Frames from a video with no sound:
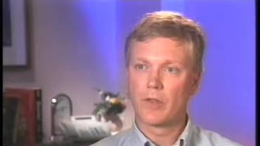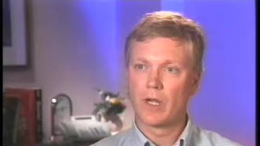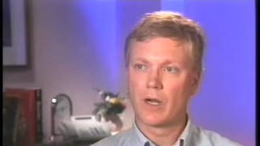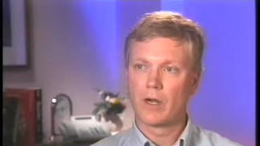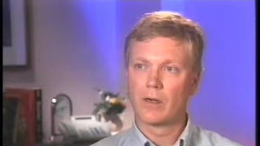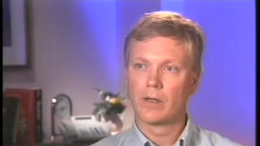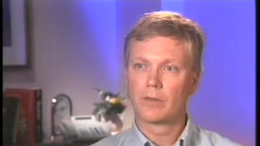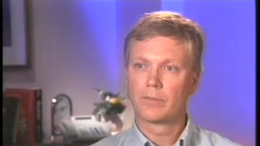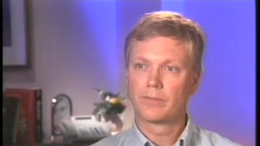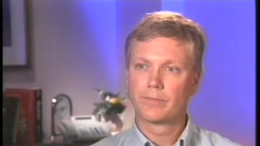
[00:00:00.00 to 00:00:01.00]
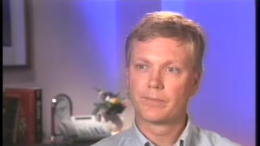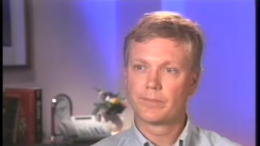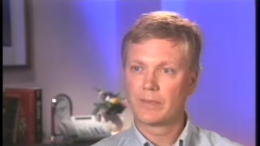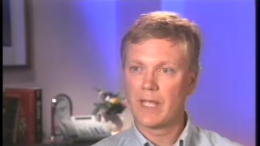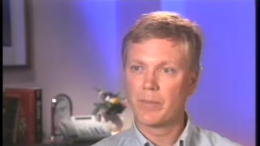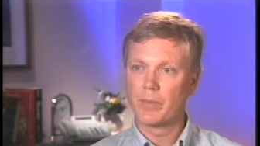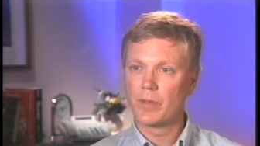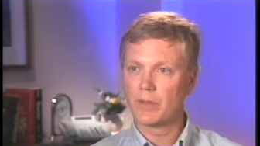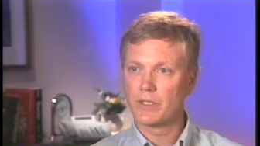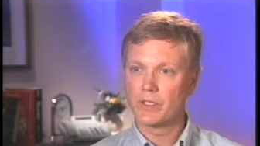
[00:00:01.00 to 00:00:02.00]
their
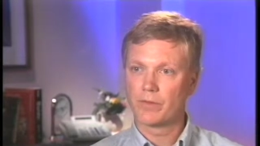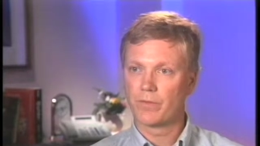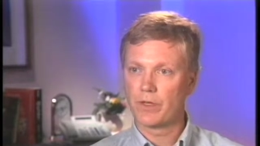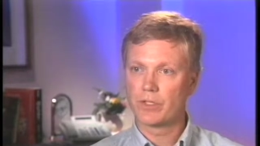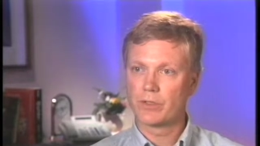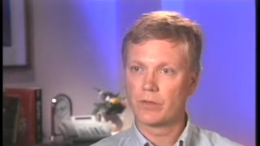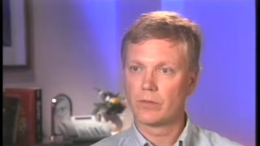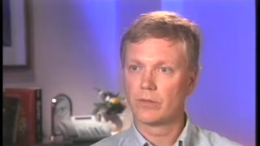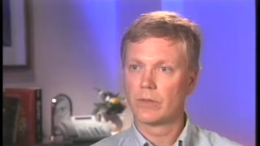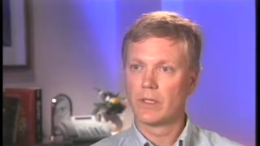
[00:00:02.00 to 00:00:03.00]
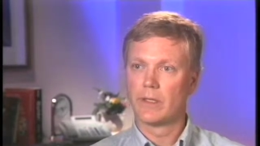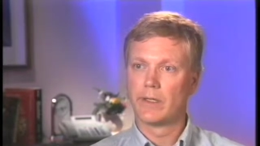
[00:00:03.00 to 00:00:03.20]
capabilities, their functional